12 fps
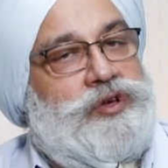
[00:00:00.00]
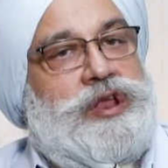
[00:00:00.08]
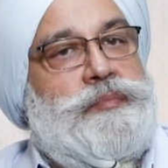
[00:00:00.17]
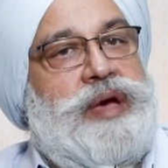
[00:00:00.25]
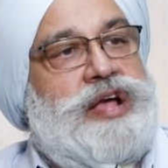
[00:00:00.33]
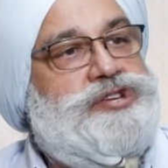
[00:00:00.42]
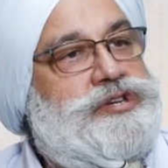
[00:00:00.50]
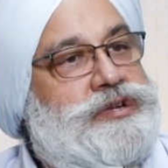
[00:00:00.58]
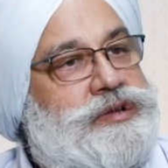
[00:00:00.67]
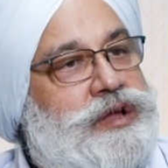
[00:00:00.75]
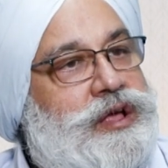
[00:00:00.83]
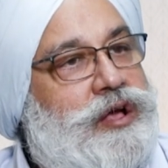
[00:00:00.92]
You can
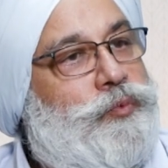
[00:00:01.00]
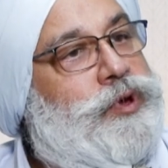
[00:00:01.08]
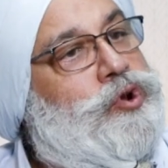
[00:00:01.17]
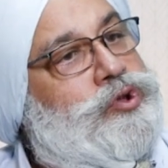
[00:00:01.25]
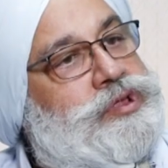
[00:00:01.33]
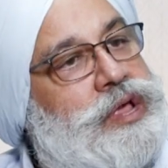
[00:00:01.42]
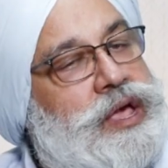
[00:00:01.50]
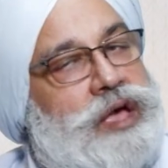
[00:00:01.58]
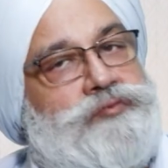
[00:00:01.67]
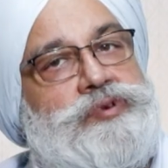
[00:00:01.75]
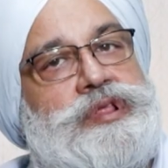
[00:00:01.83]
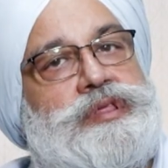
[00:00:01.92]
imagine we don't think
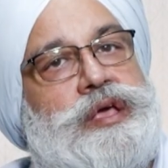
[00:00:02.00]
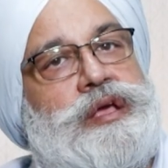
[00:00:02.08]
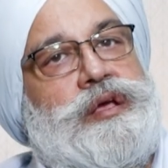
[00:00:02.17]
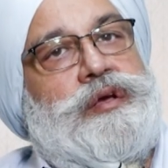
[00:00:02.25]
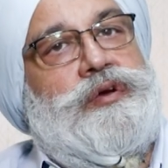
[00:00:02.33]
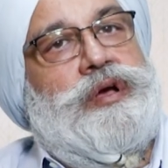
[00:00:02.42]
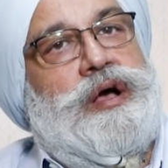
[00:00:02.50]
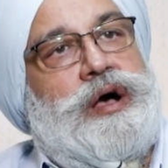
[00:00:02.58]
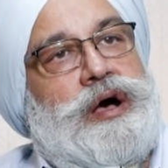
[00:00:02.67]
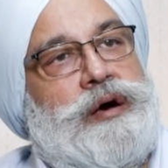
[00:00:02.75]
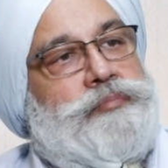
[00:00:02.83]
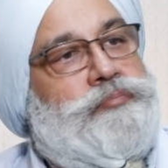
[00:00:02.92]
everything
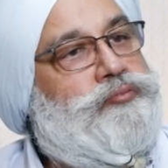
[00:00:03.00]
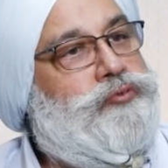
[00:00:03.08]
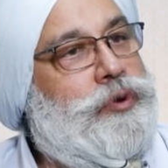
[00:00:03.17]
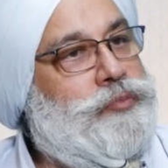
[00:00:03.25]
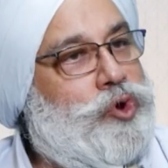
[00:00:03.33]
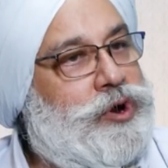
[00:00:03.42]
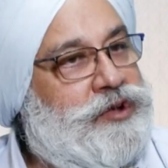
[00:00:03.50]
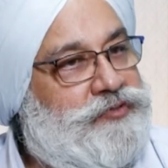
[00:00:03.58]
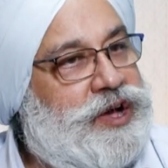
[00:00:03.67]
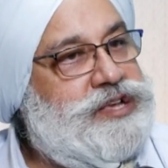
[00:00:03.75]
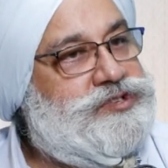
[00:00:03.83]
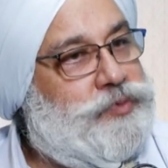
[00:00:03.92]
uh, from your
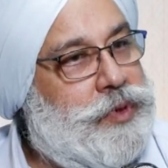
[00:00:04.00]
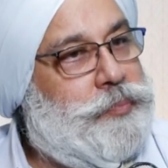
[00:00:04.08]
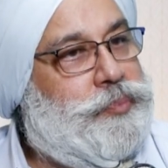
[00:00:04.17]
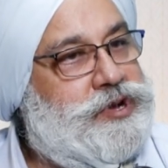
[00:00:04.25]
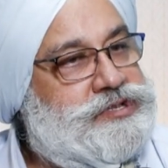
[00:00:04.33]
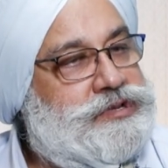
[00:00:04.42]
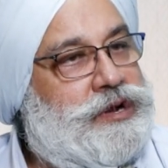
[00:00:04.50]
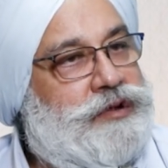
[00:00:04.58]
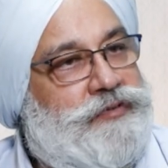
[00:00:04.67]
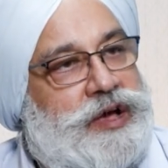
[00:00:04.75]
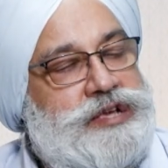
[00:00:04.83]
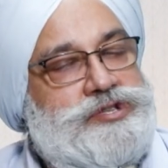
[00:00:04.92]
device, from your personal
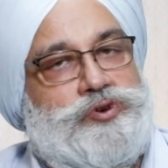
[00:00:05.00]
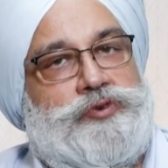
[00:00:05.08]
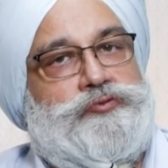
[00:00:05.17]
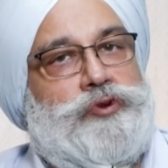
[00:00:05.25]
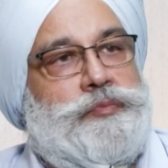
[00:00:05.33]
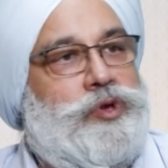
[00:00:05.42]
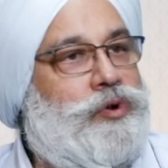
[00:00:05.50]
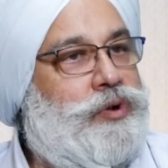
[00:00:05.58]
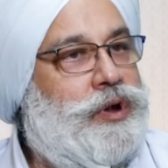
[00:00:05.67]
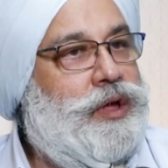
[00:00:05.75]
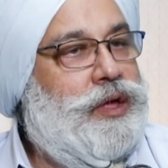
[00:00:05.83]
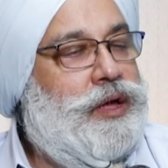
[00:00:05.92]
device, or from
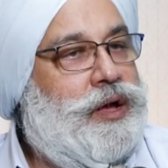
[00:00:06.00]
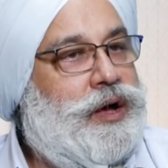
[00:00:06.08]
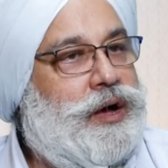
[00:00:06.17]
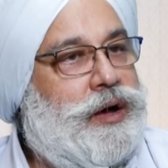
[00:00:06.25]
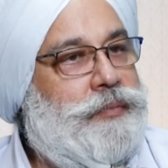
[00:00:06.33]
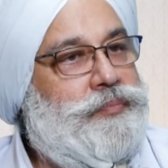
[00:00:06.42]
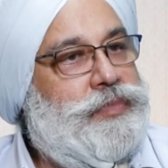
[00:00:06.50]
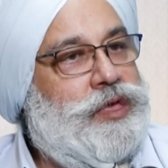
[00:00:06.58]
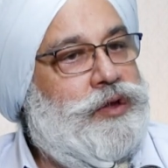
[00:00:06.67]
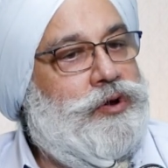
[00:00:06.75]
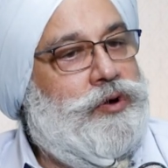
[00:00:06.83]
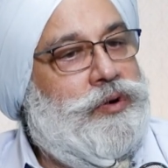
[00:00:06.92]
your um,
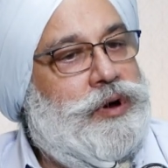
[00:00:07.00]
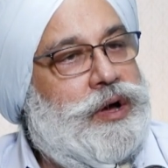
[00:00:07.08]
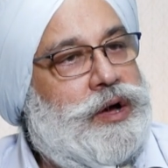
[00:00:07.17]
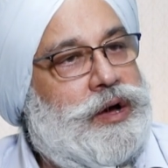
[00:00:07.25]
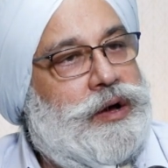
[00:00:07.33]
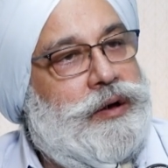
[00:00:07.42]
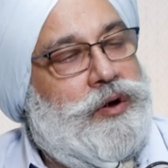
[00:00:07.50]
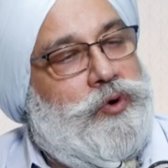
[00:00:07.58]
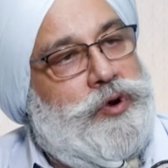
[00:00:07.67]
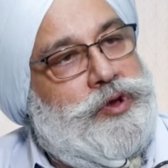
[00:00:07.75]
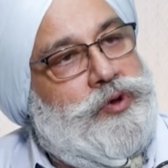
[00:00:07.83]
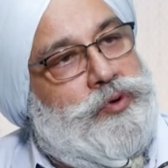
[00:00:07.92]
you know, uh,
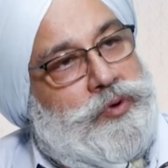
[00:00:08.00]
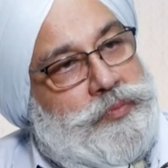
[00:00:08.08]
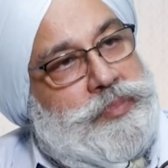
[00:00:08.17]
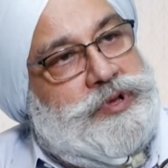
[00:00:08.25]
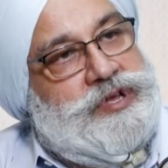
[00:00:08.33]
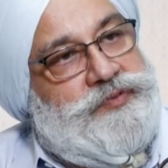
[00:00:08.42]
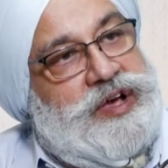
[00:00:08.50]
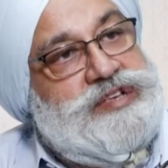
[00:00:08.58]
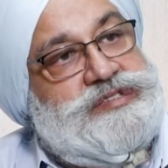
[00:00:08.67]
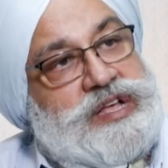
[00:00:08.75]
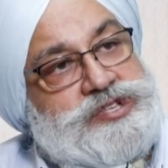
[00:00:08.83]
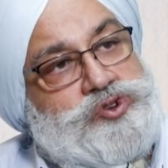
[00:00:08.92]
or your
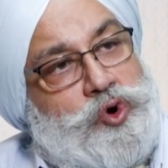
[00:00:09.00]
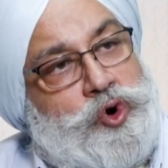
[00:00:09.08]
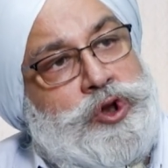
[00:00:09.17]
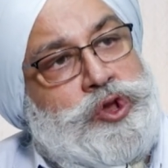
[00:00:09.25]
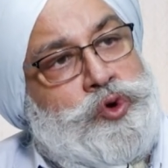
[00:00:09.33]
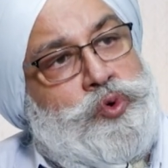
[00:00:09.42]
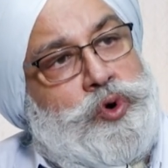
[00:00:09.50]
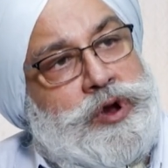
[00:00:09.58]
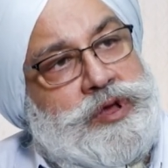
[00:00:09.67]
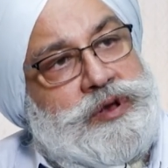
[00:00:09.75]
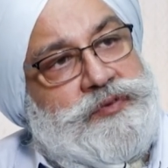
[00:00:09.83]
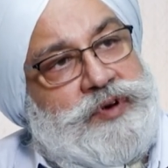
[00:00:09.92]
device that's on you or
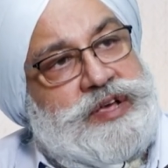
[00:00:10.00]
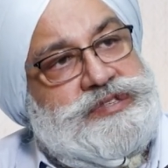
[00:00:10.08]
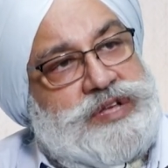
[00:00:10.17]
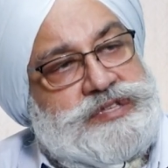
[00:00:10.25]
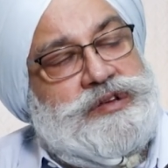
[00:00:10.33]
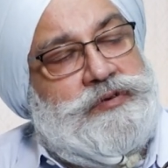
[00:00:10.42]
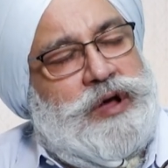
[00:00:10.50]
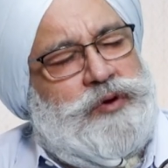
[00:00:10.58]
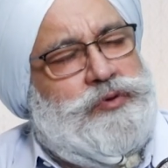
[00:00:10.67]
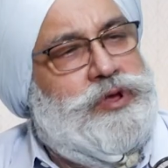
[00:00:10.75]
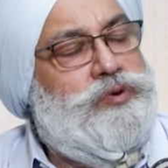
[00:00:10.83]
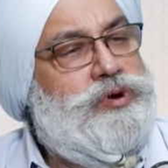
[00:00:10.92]
your device that's
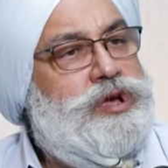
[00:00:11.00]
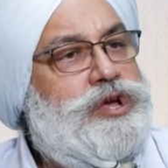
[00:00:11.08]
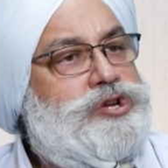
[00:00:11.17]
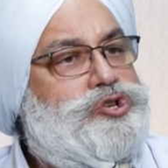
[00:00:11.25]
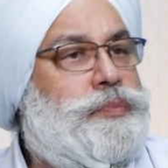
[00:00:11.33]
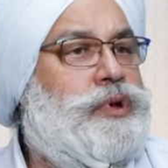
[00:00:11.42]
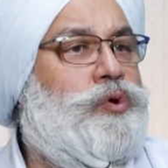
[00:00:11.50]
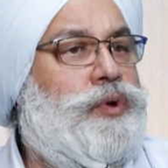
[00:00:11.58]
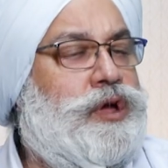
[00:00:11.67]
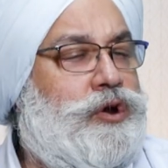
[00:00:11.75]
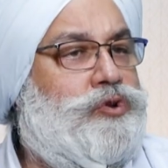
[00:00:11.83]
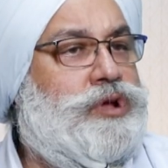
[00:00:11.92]
around you mm. should be
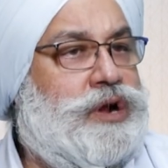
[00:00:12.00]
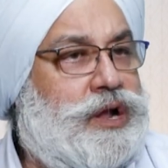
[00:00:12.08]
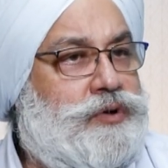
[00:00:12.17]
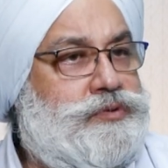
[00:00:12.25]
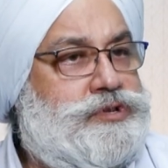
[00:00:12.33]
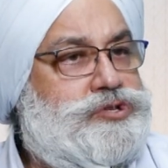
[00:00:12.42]
going into the cloud.